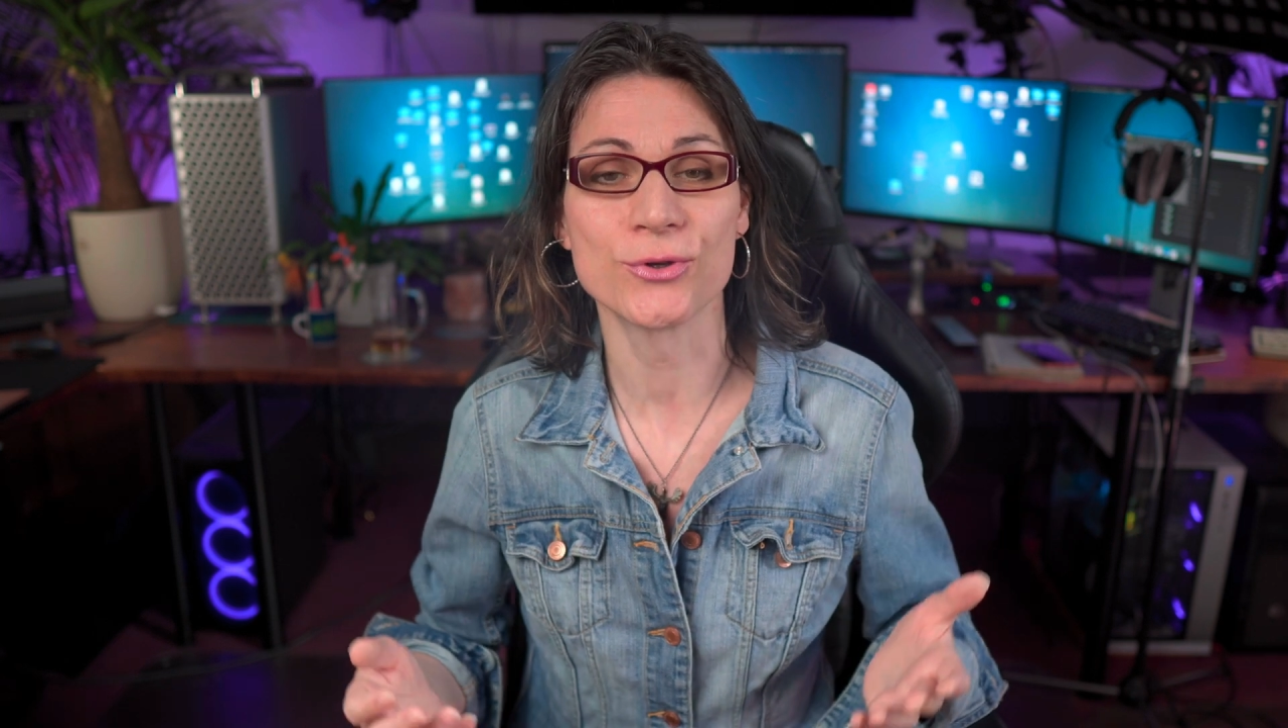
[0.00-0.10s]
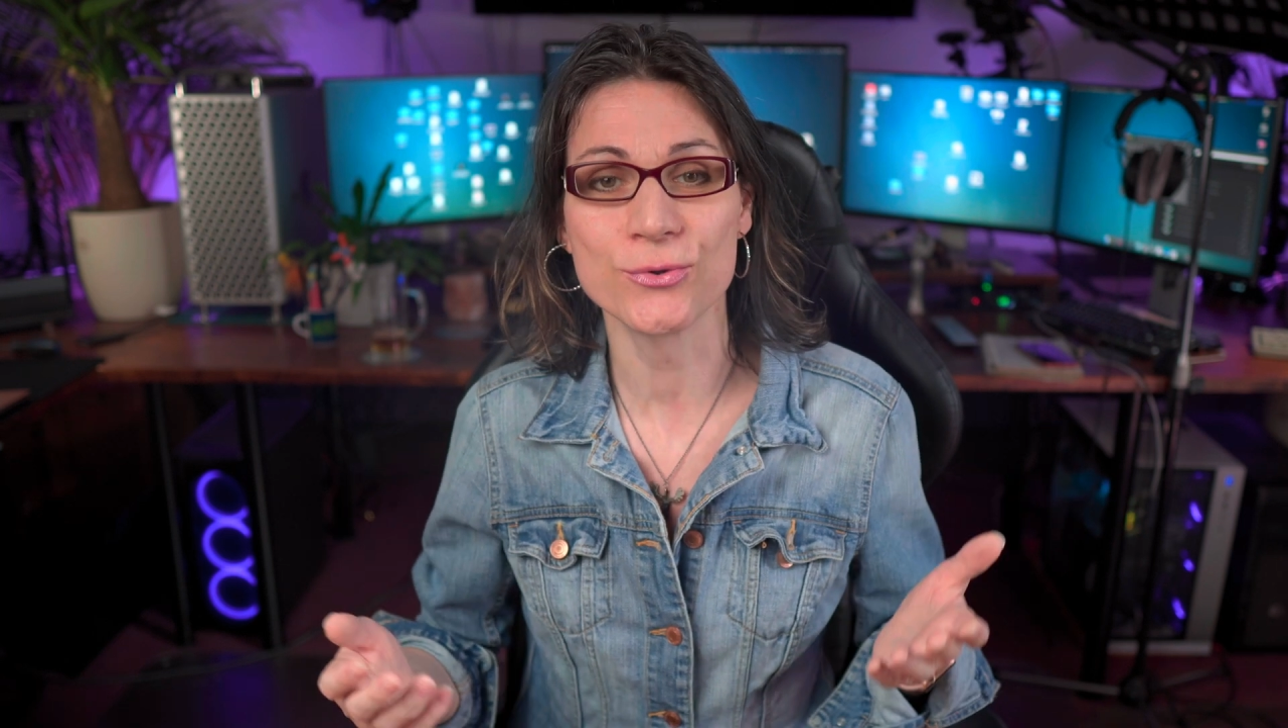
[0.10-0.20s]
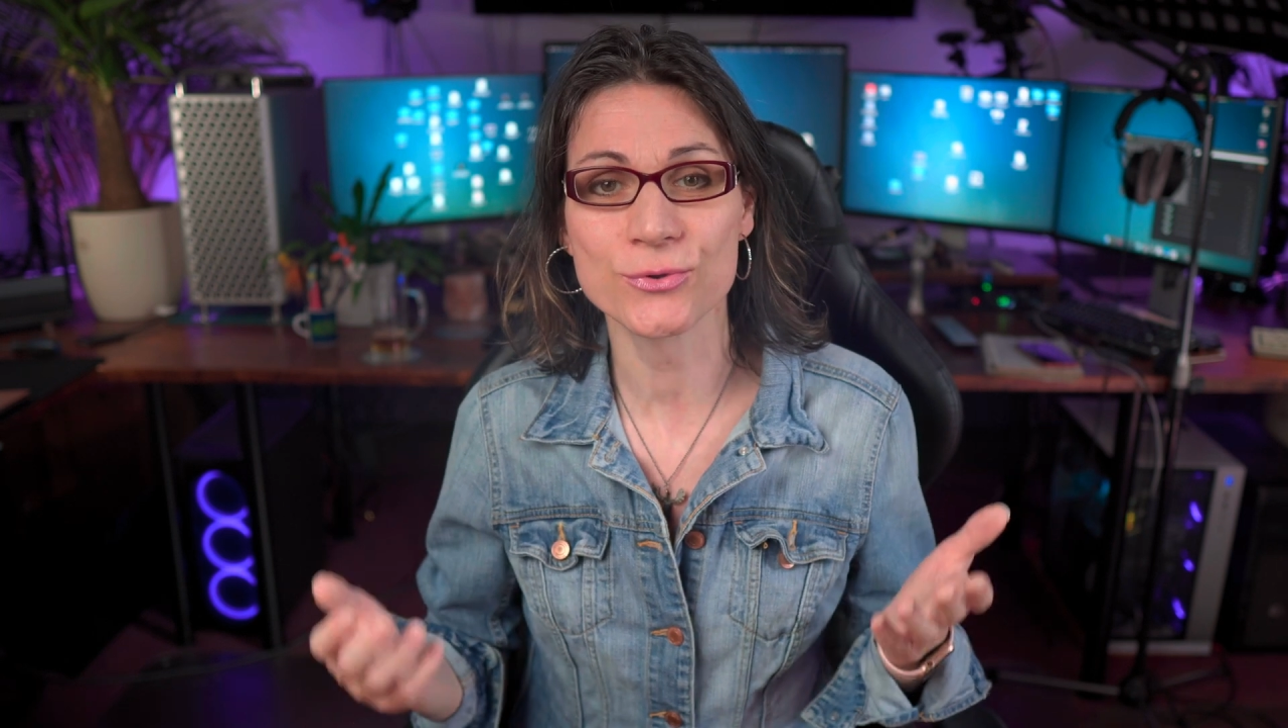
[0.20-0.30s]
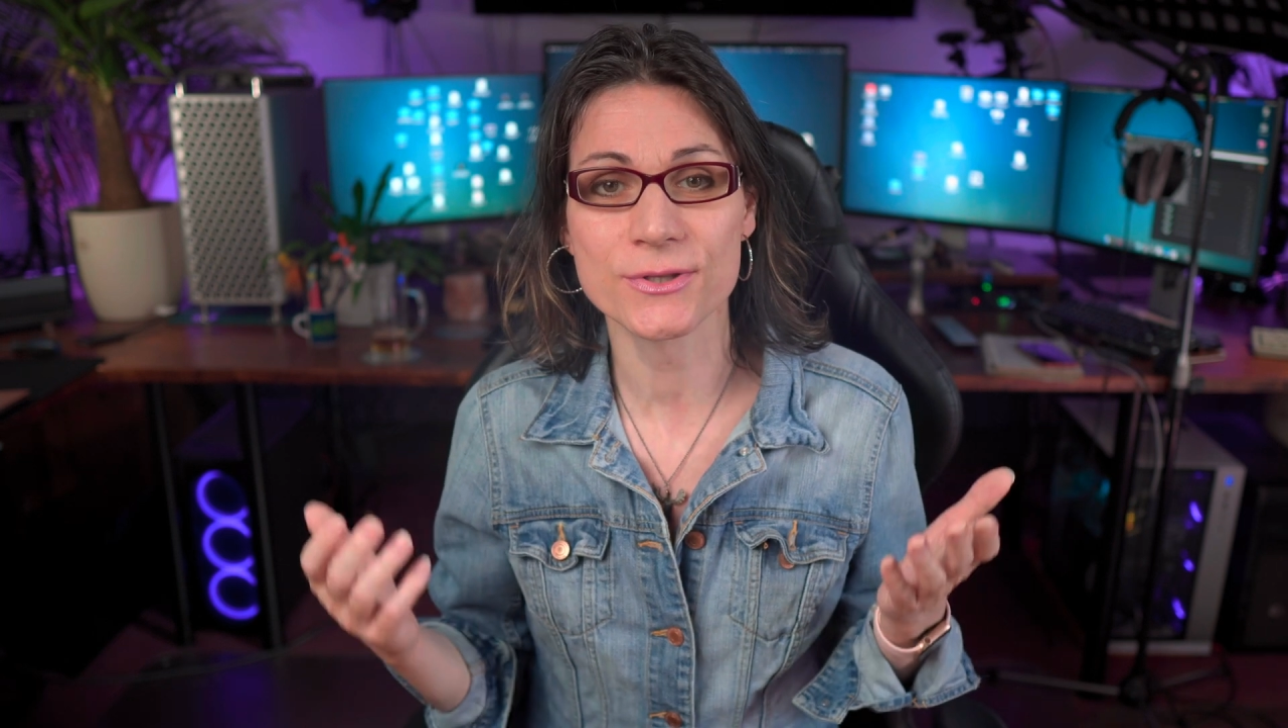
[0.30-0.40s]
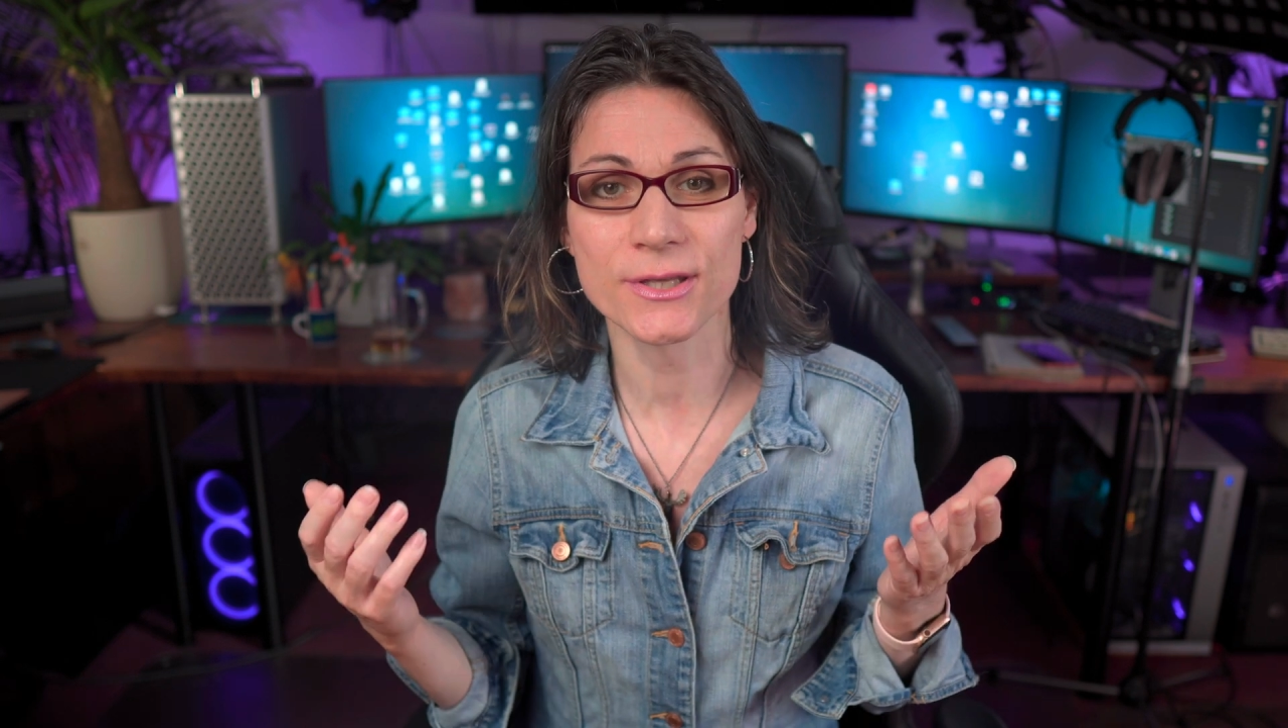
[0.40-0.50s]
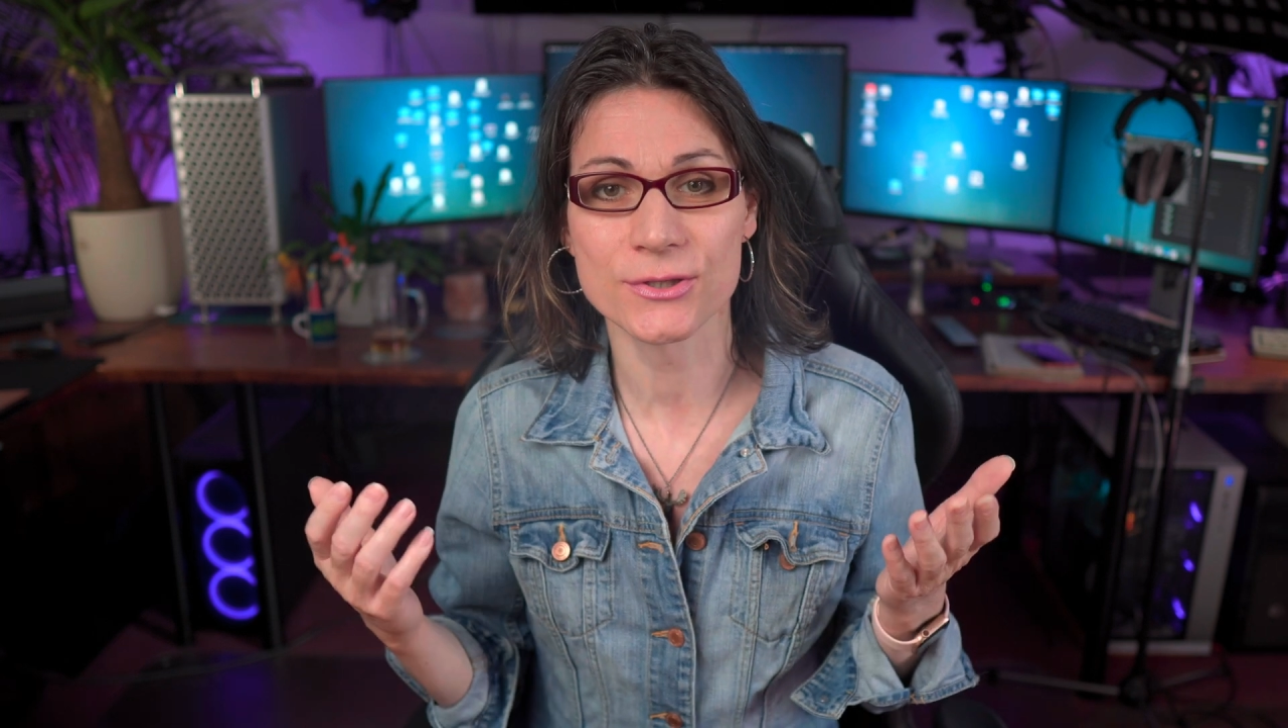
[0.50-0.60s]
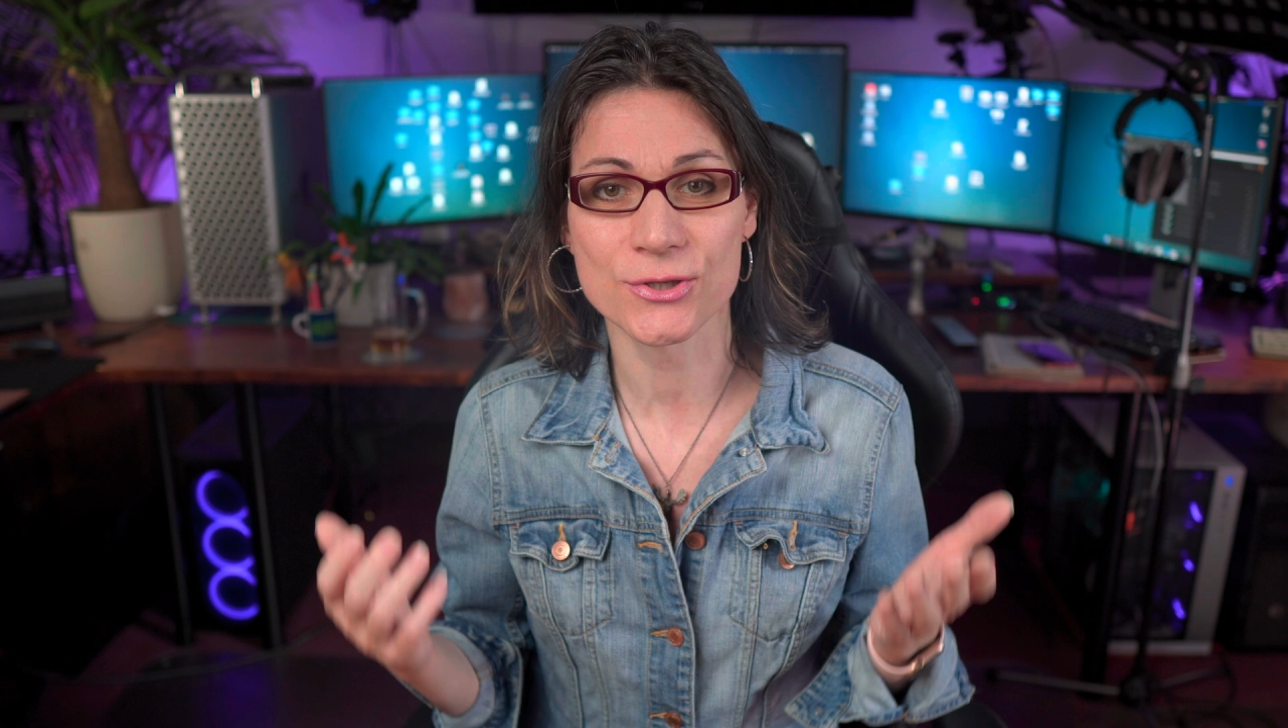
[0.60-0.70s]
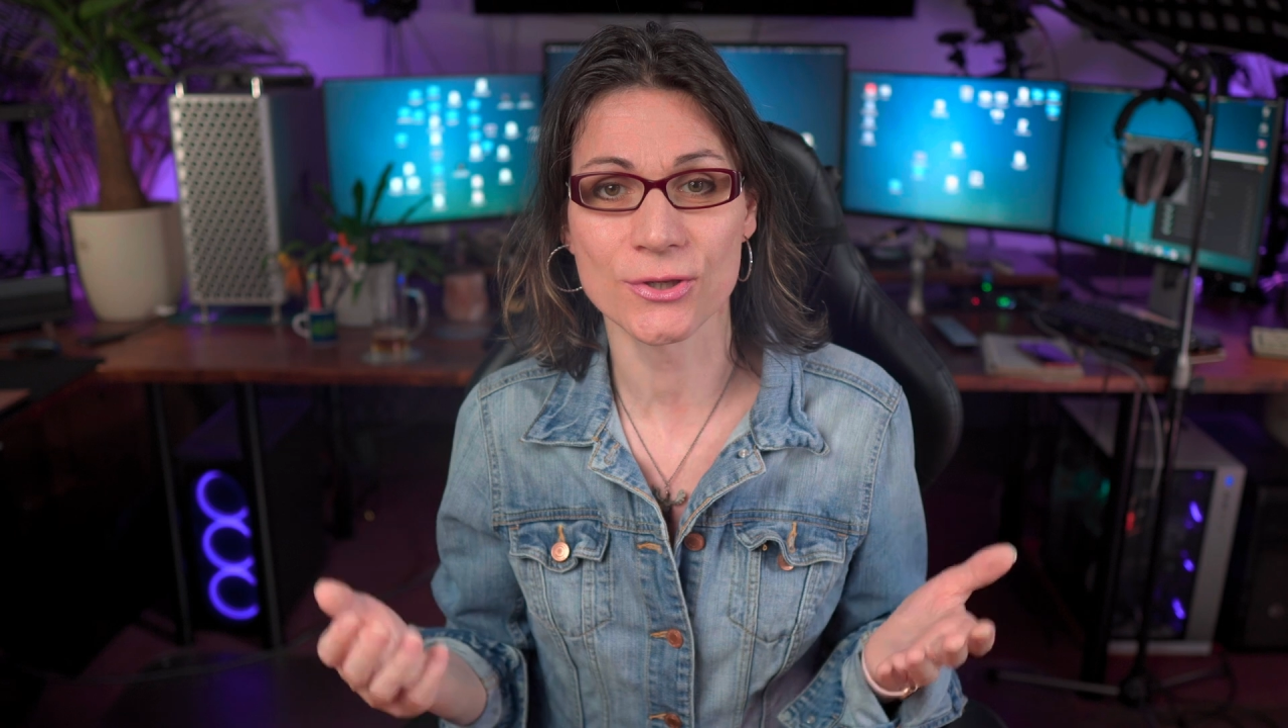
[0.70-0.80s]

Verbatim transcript: use this